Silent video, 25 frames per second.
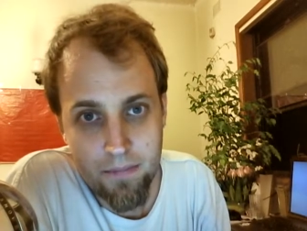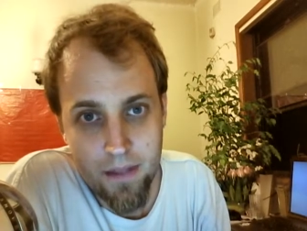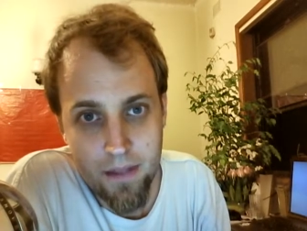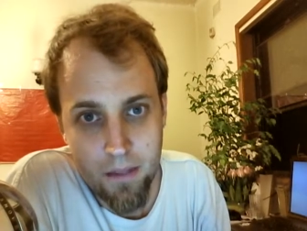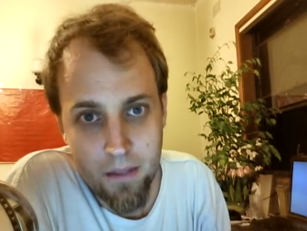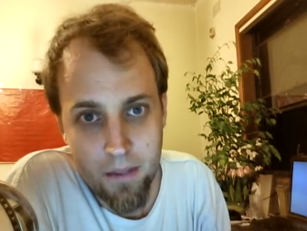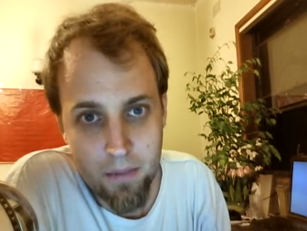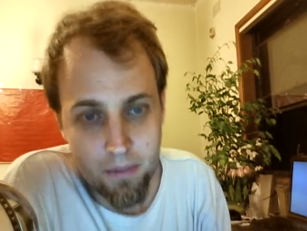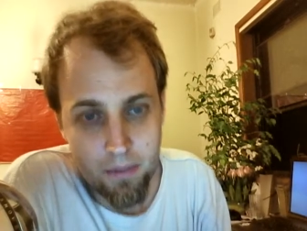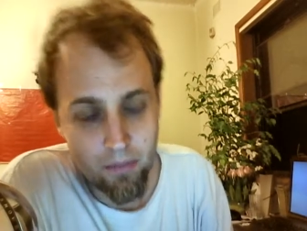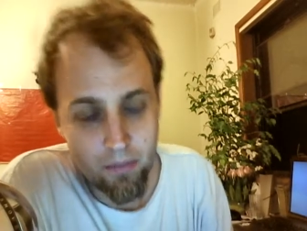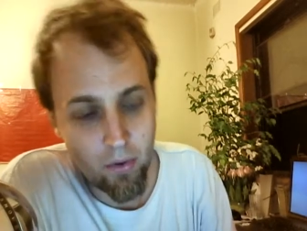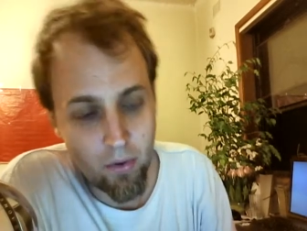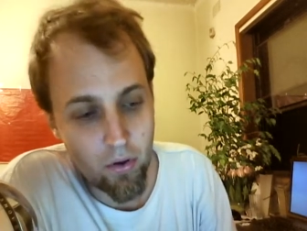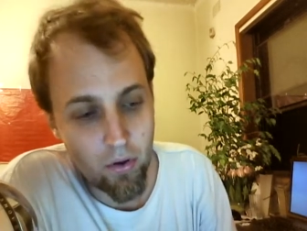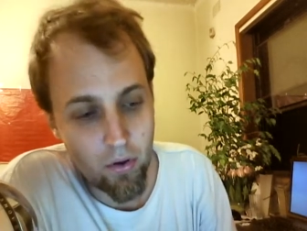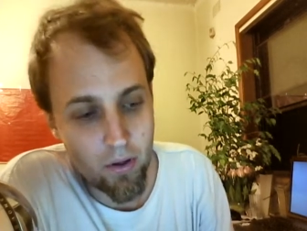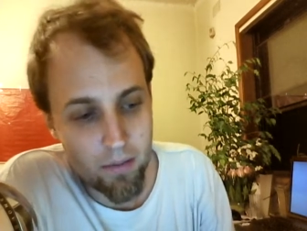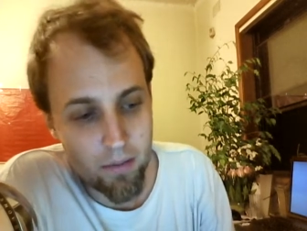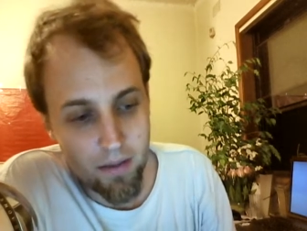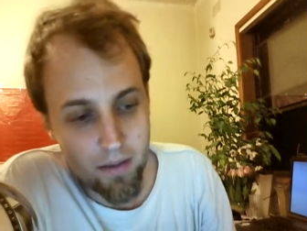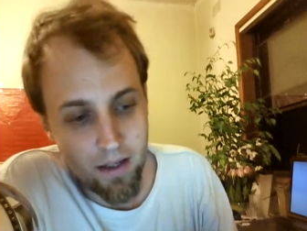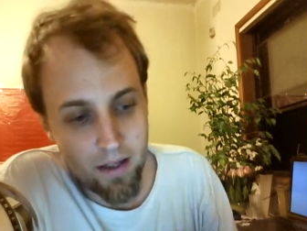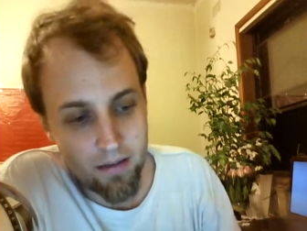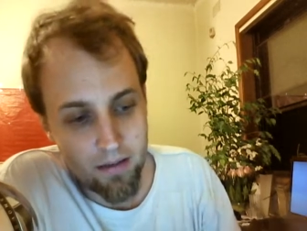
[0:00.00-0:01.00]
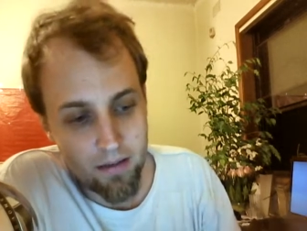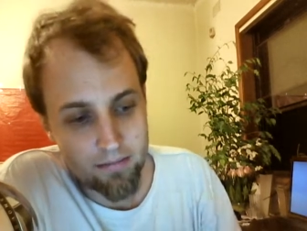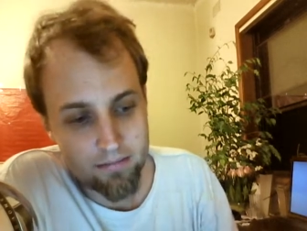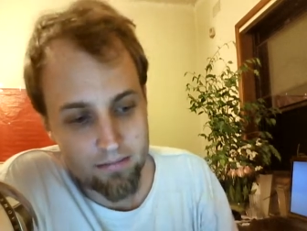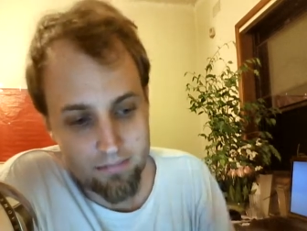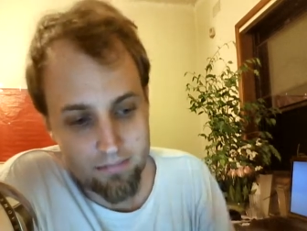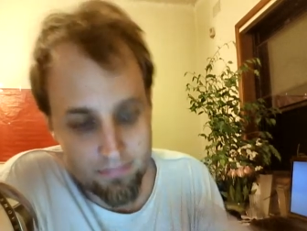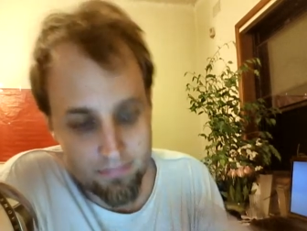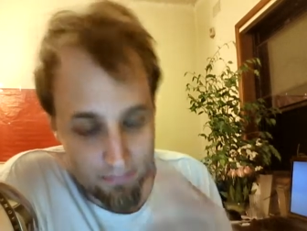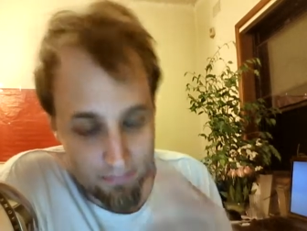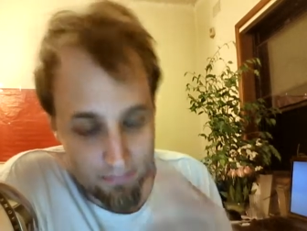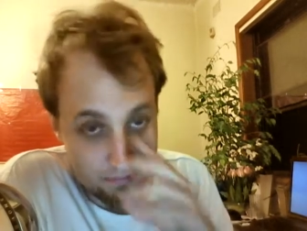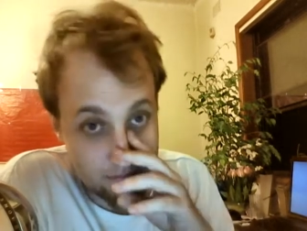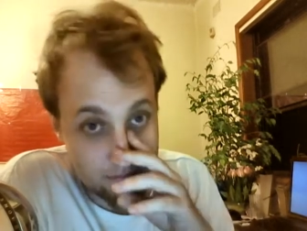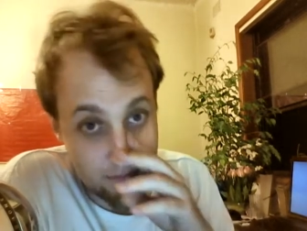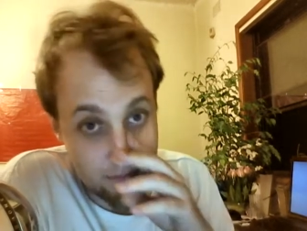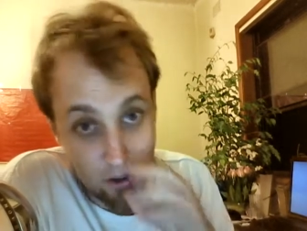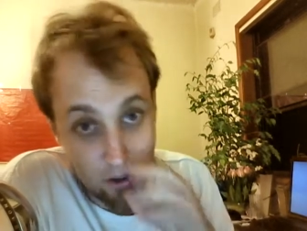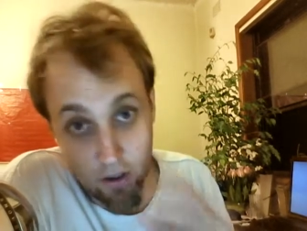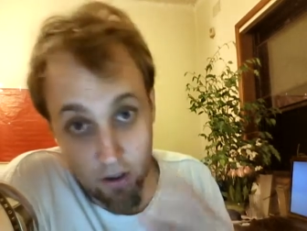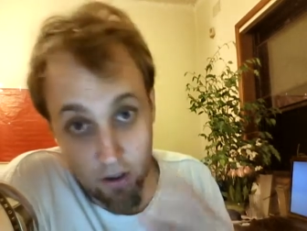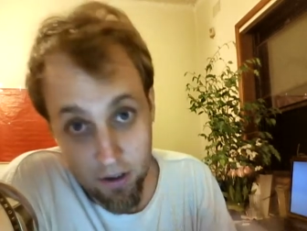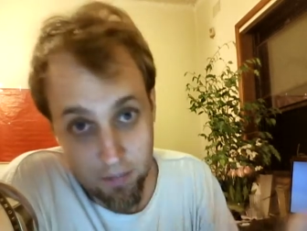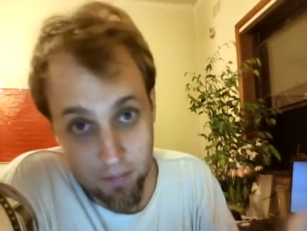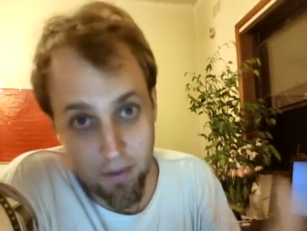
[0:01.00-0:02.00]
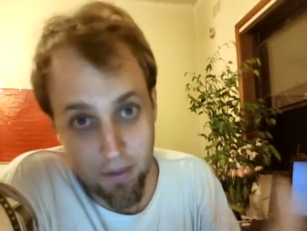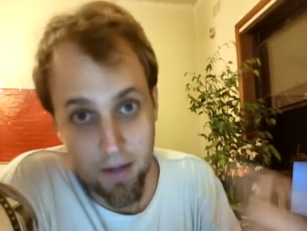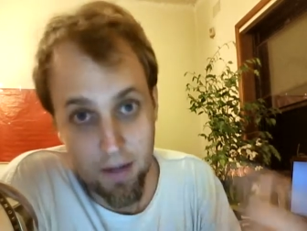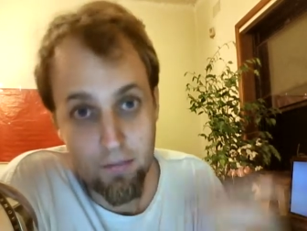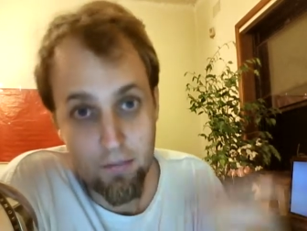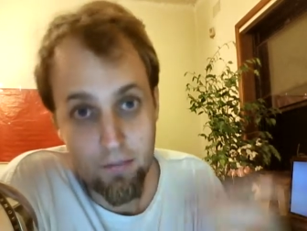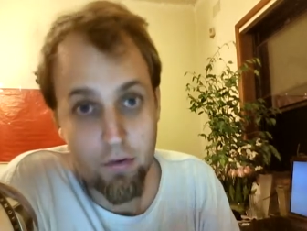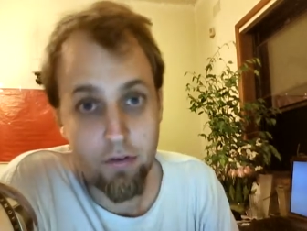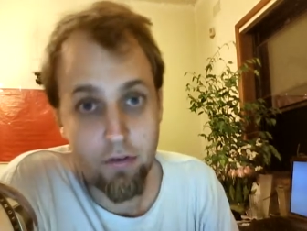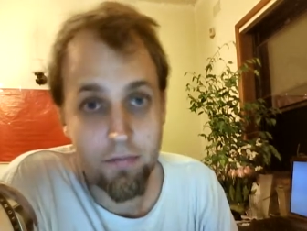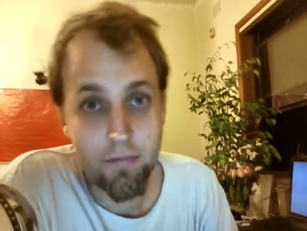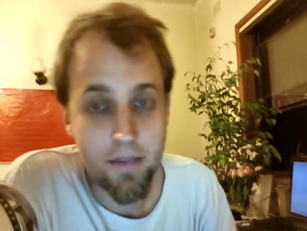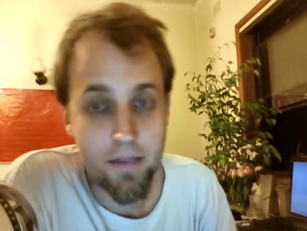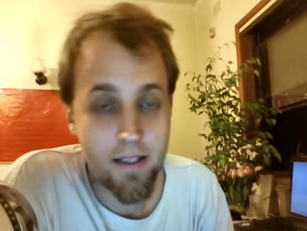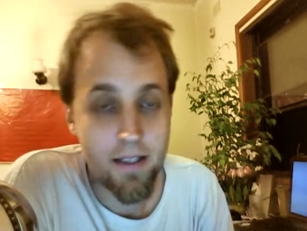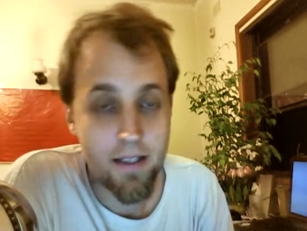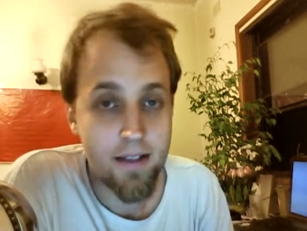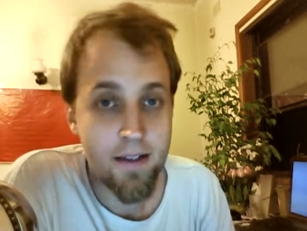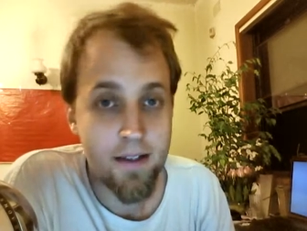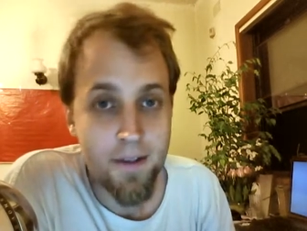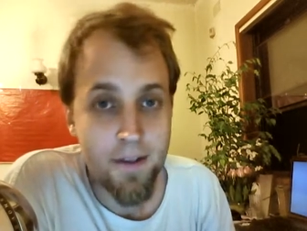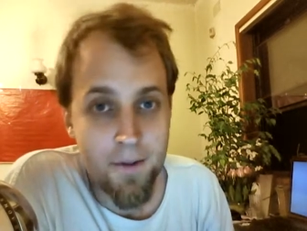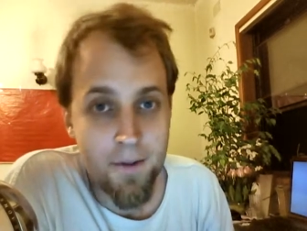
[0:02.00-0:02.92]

a bit more about the Occupy movement